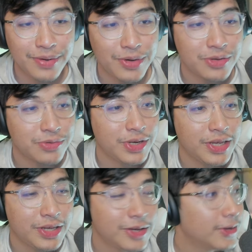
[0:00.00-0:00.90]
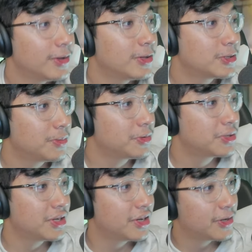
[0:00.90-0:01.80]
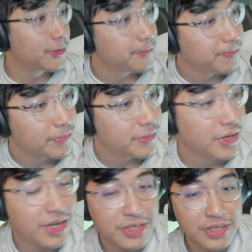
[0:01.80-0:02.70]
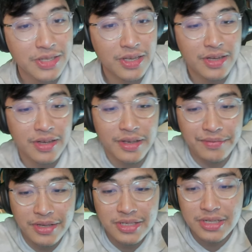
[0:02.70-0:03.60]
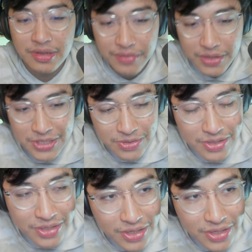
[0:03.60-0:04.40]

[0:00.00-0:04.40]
Wano Kuni. It's almost the next adventure here very soon.